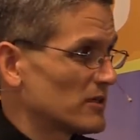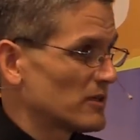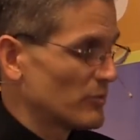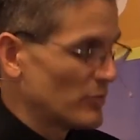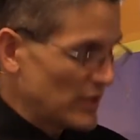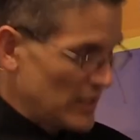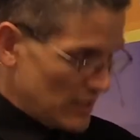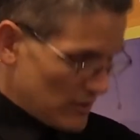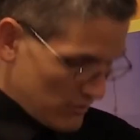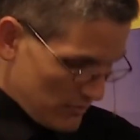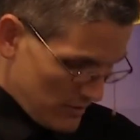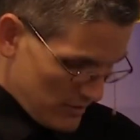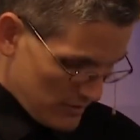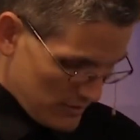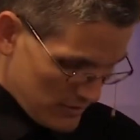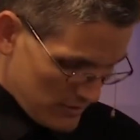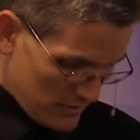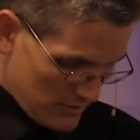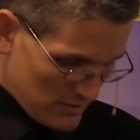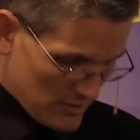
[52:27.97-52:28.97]
The
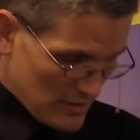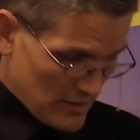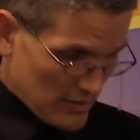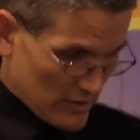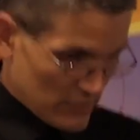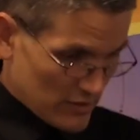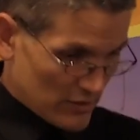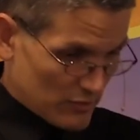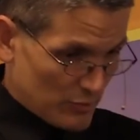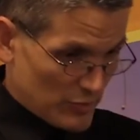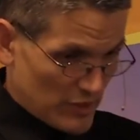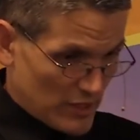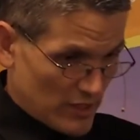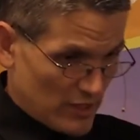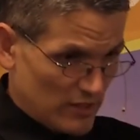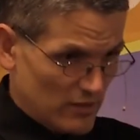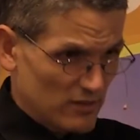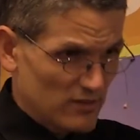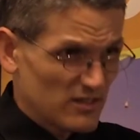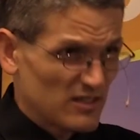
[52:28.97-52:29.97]
pancreas is just
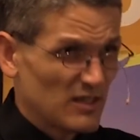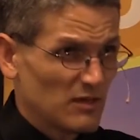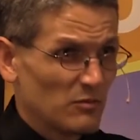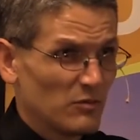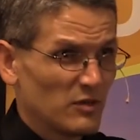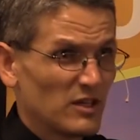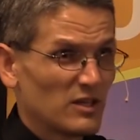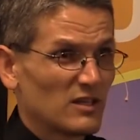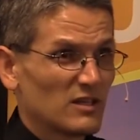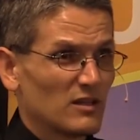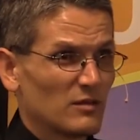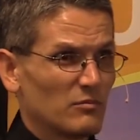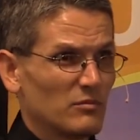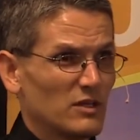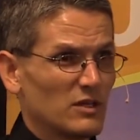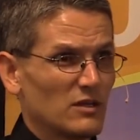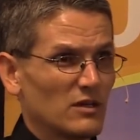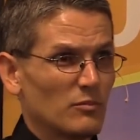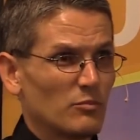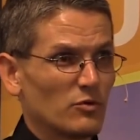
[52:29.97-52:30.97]
behind the stomach and the
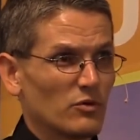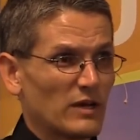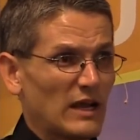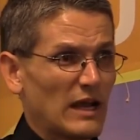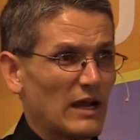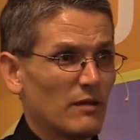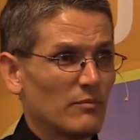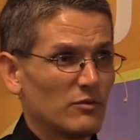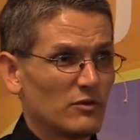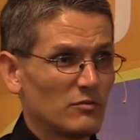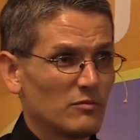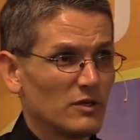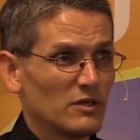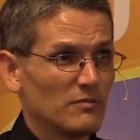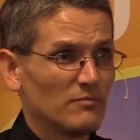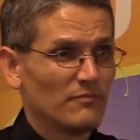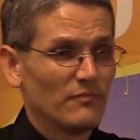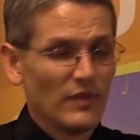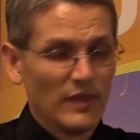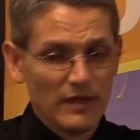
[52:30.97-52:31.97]
mid-upper abdomen,